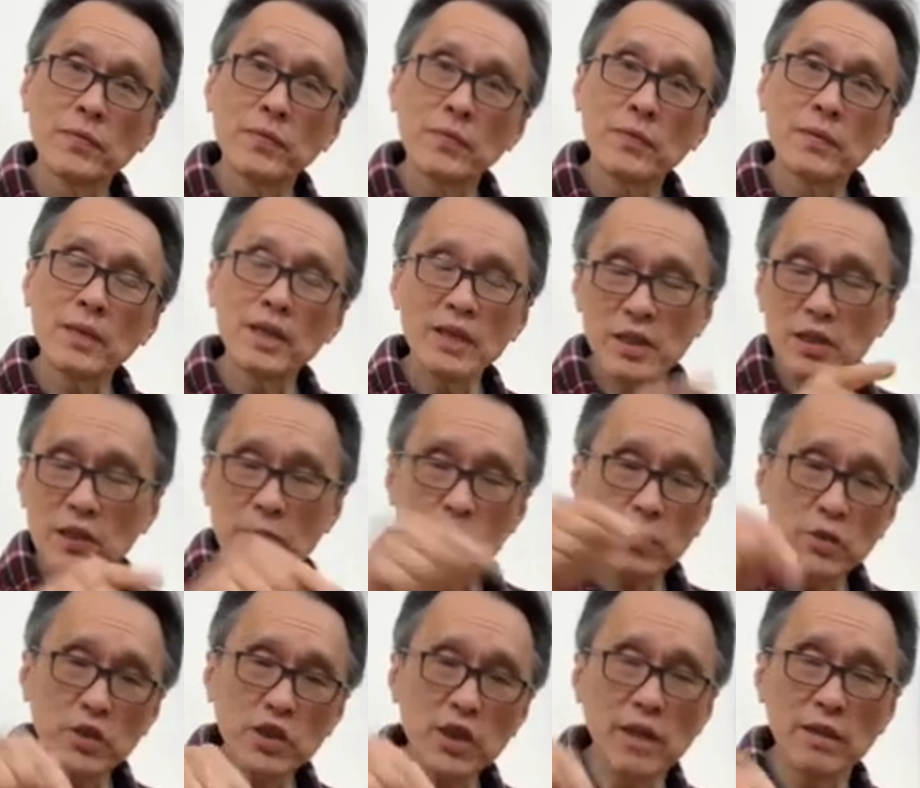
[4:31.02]
This is
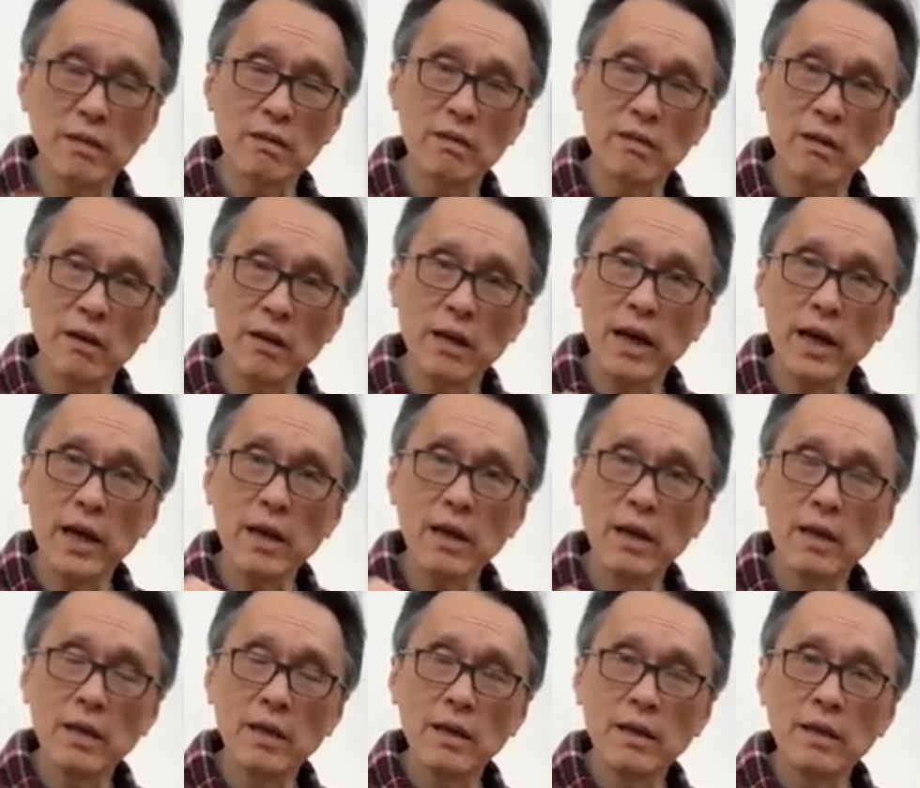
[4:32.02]
Fujian, okay?
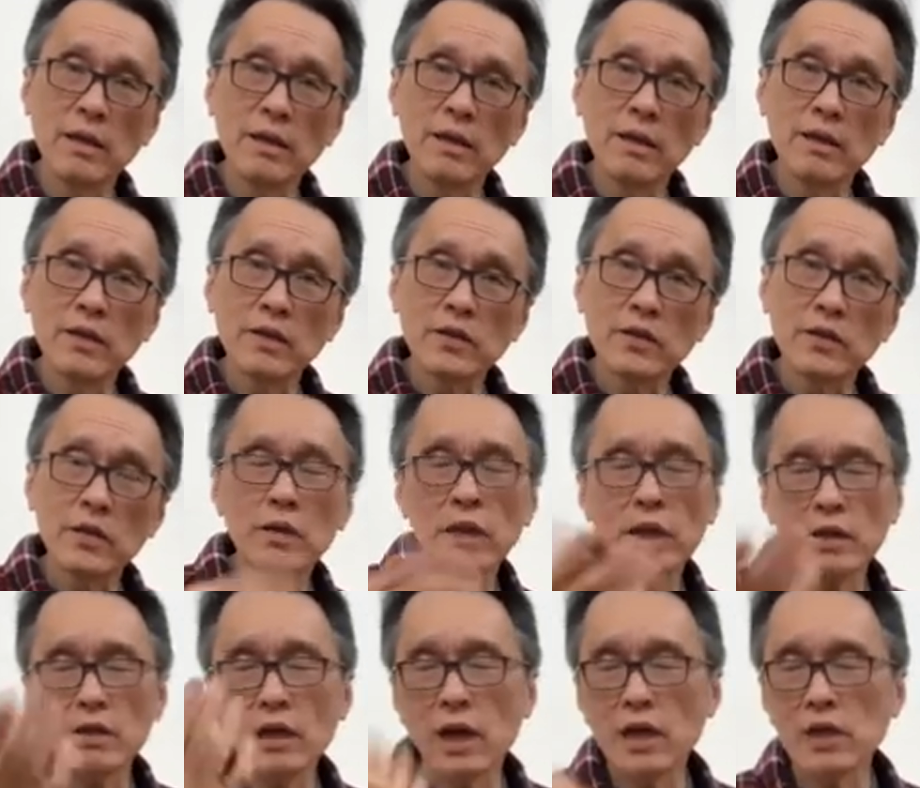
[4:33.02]
So then
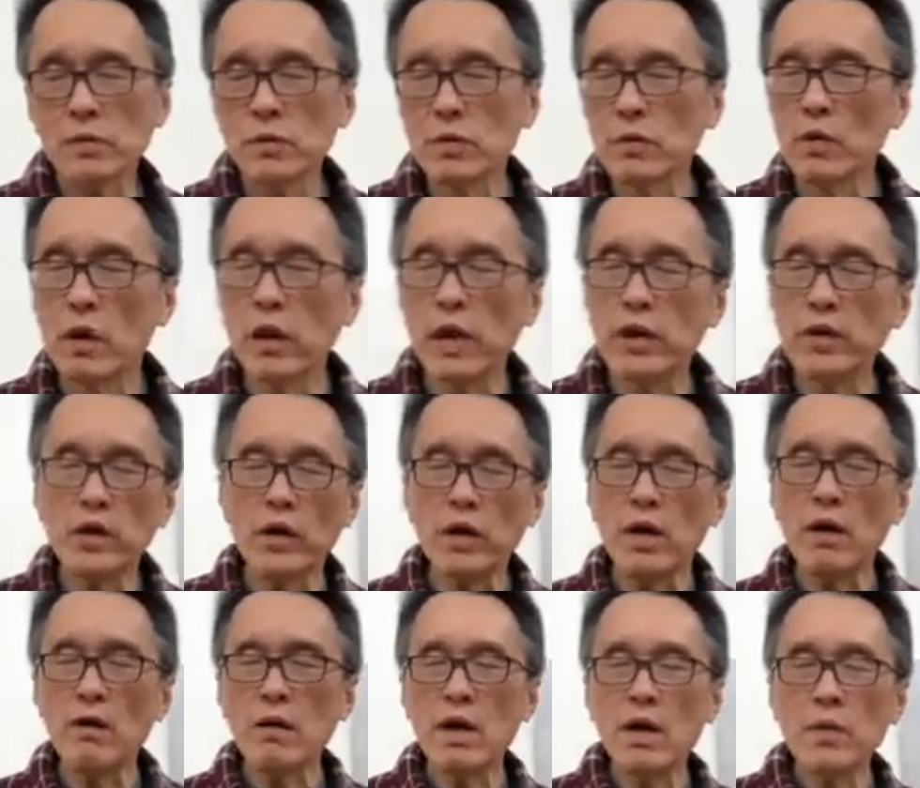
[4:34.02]
you ask me, well, Hendrik,
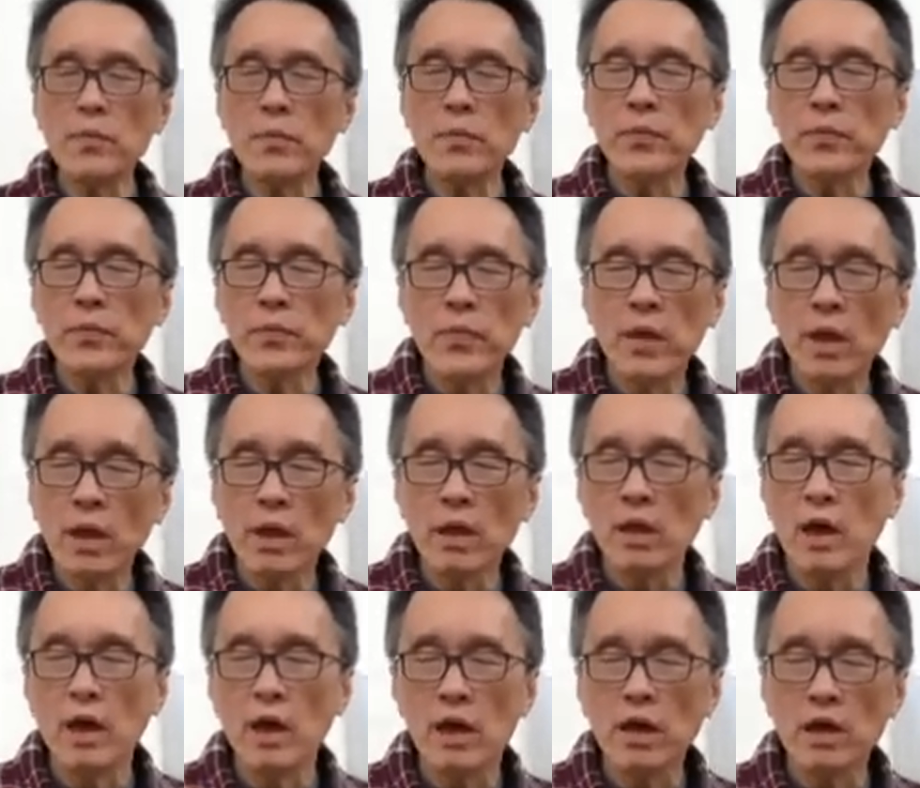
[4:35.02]
how come
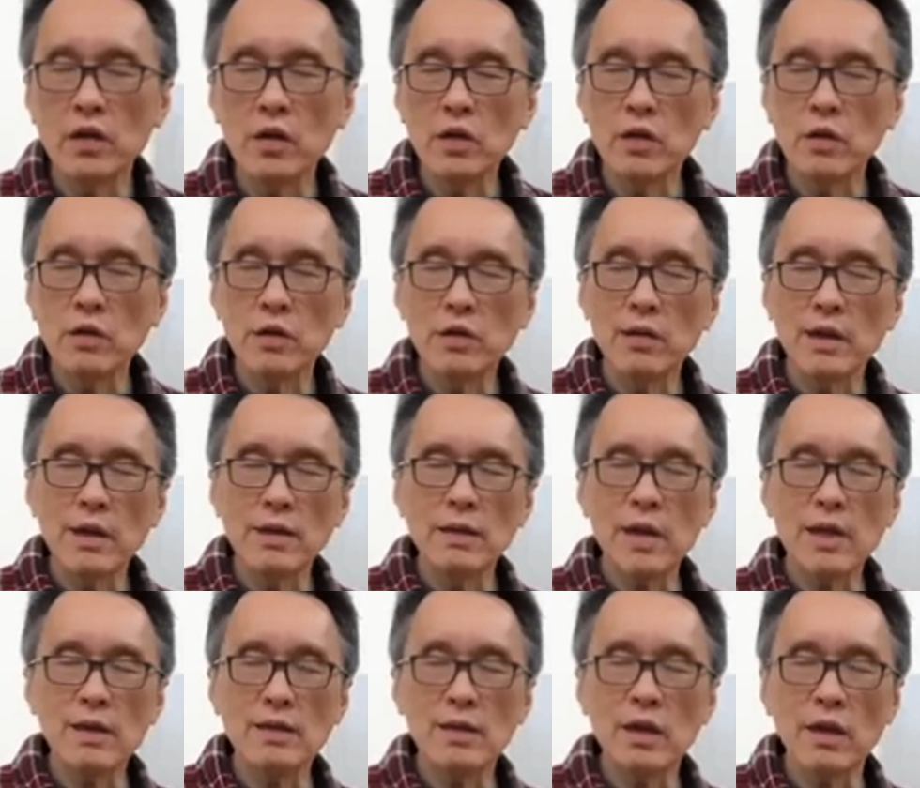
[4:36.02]

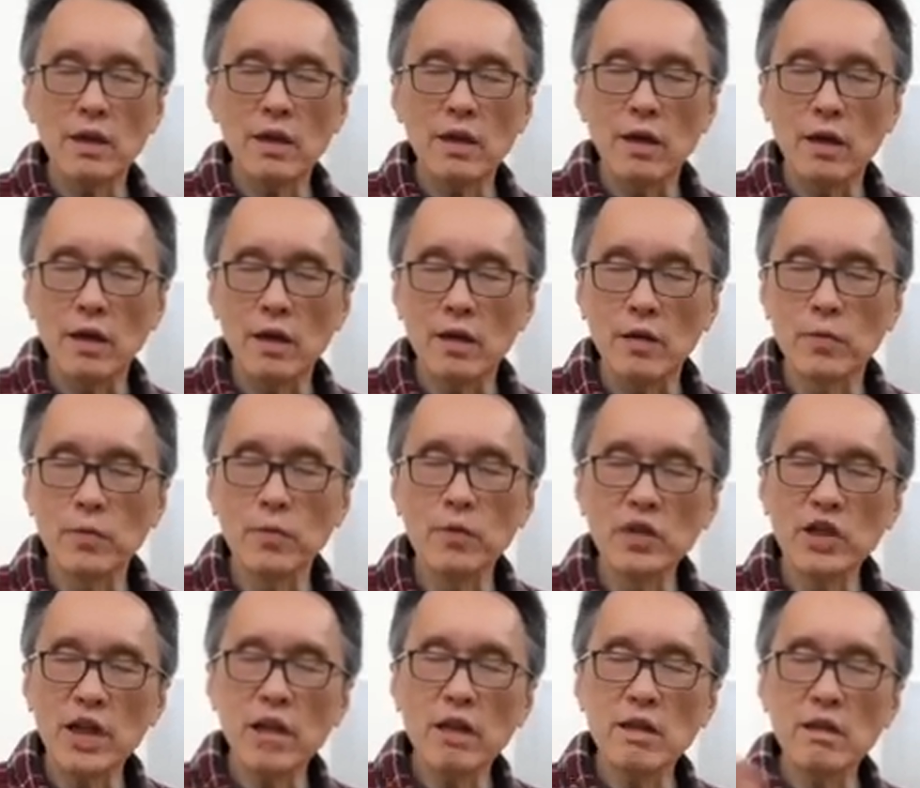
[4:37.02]
there's a
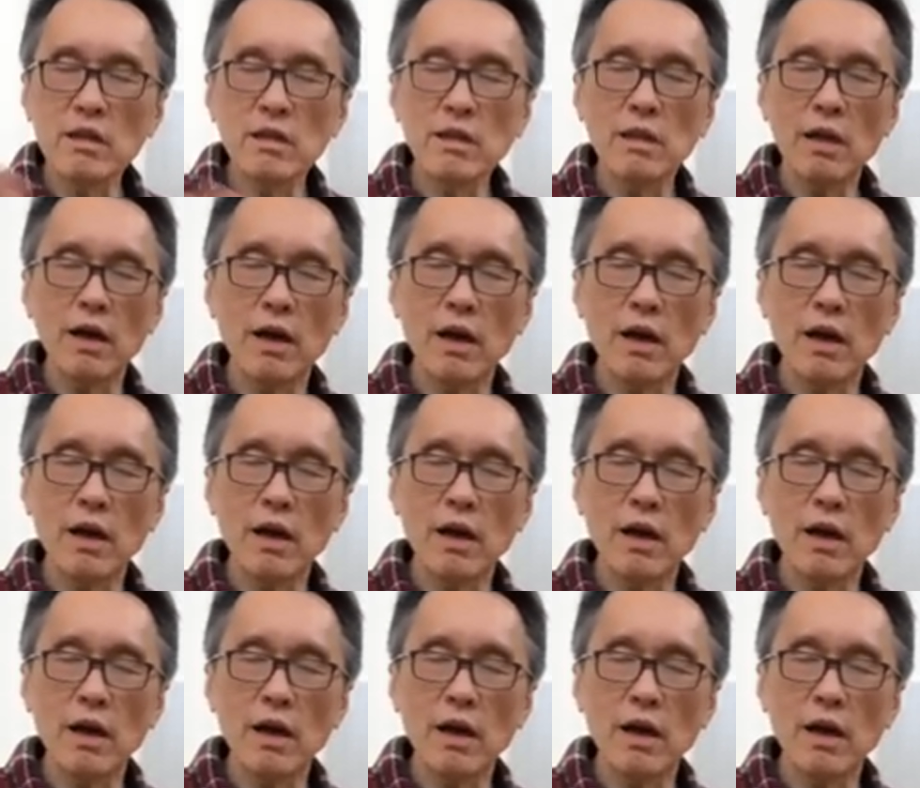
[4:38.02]
Fujian